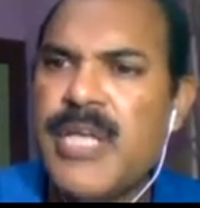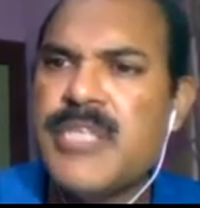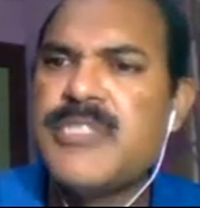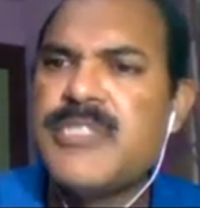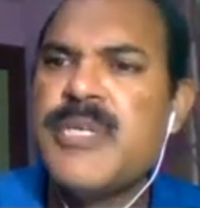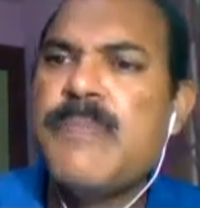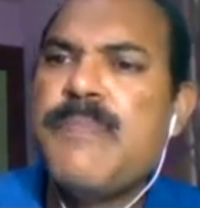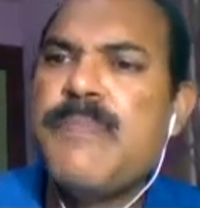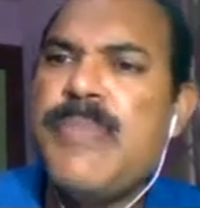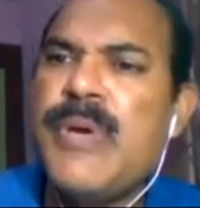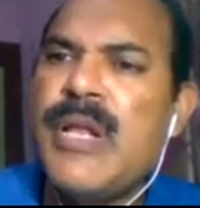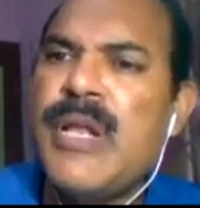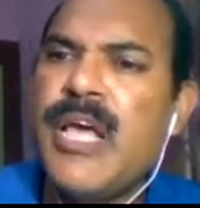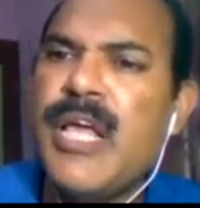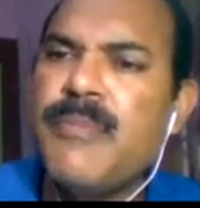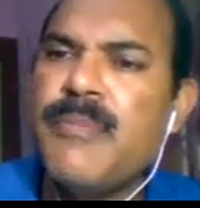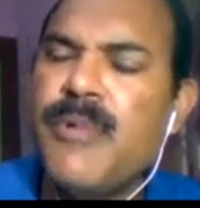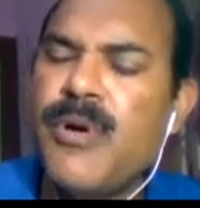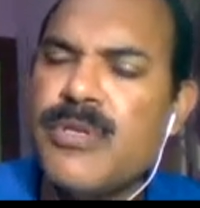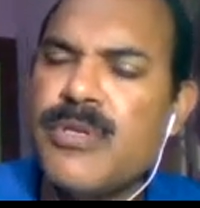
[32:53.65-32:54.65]
A simple
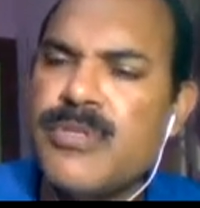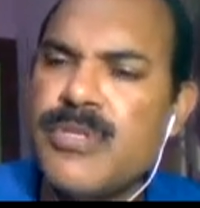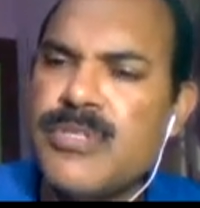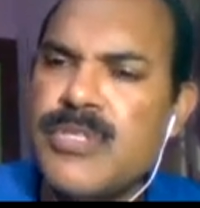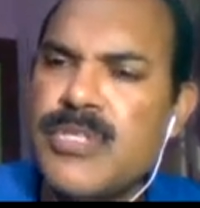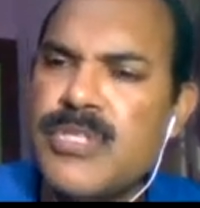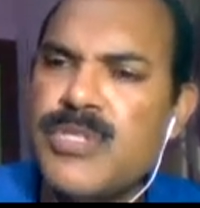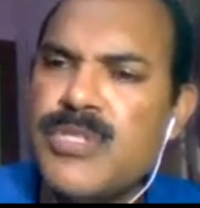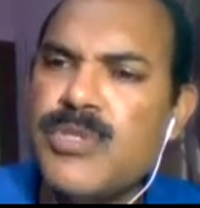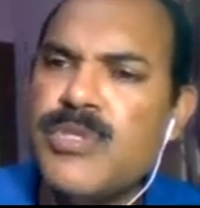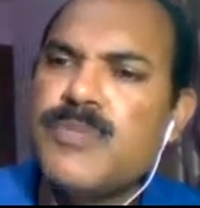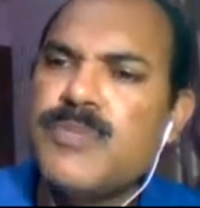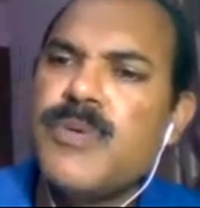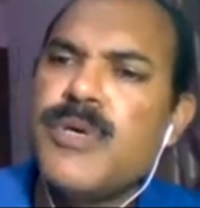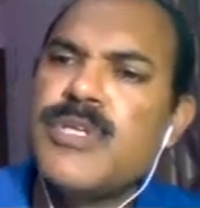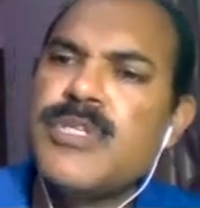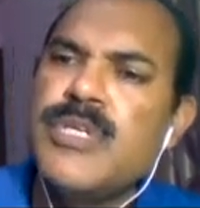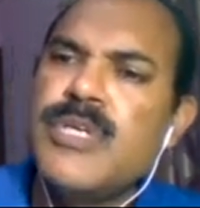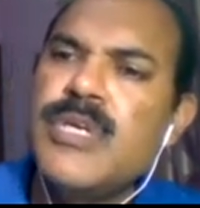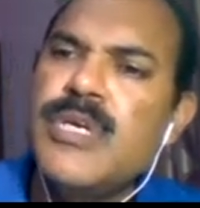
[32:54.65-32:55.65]
elbow orthosis used
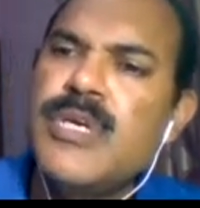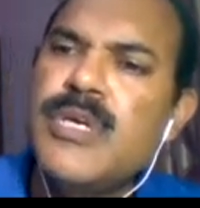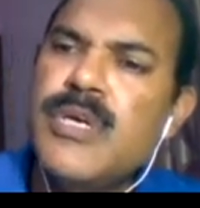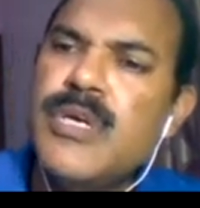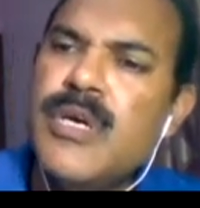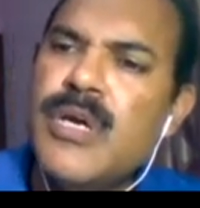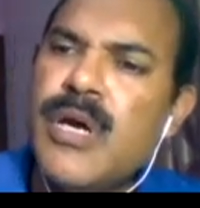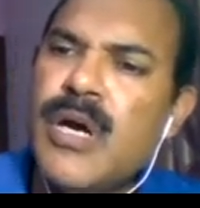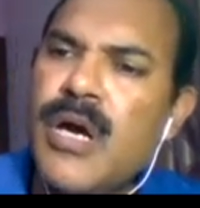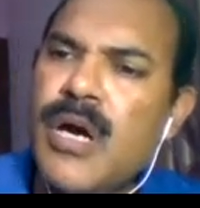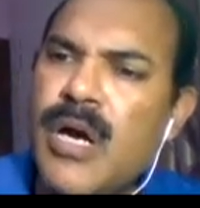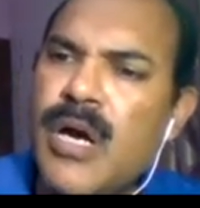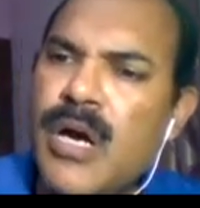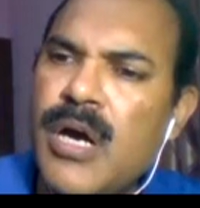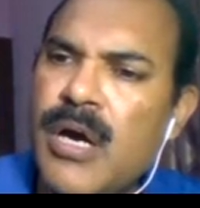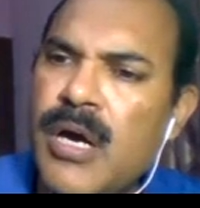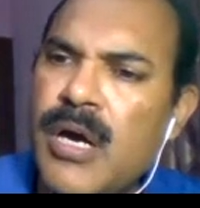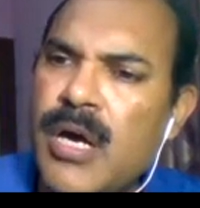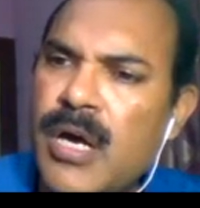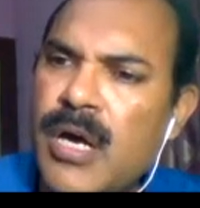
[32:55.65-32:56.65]
for the
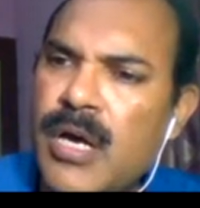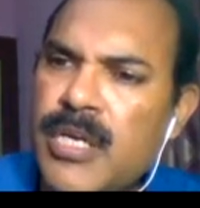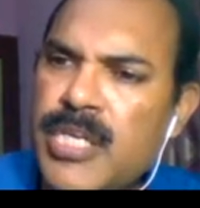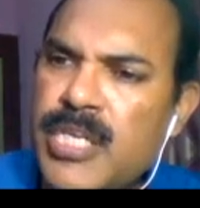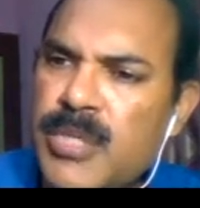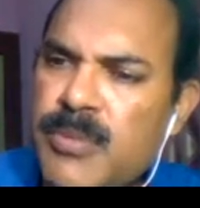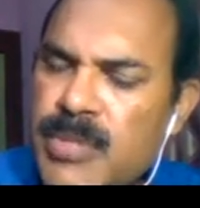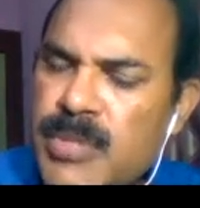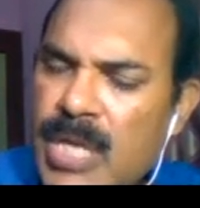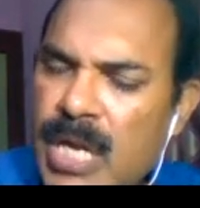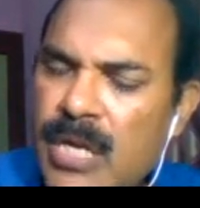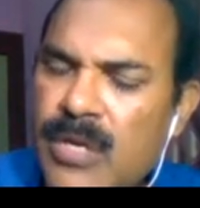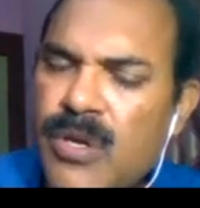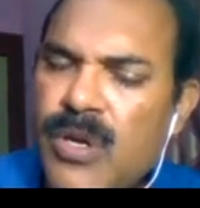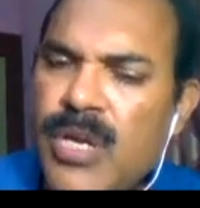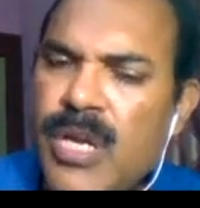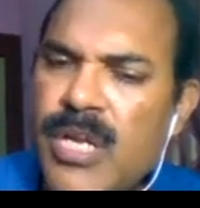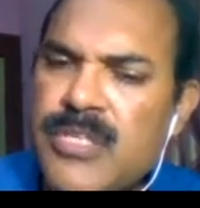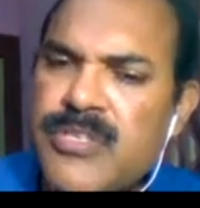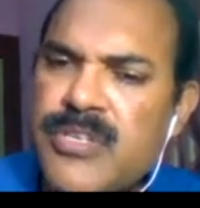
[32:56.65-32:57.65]
uh, cubital
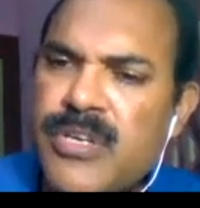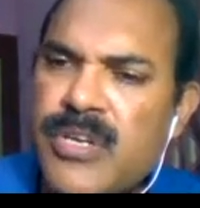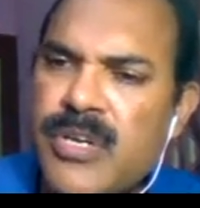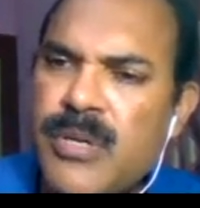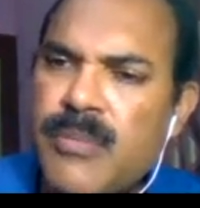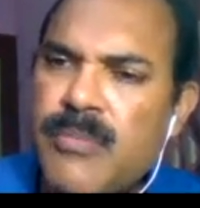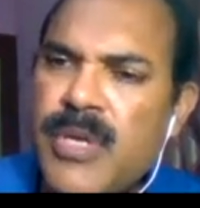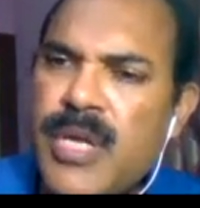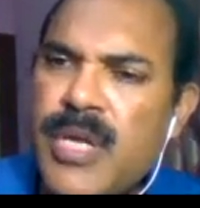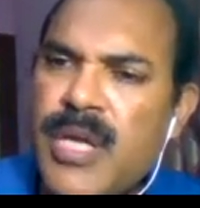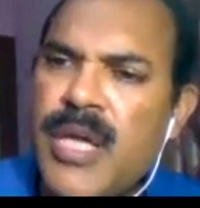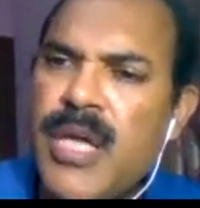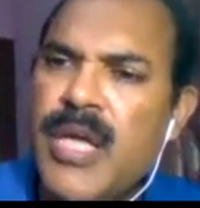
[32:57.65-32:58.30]
tunnel syndrome.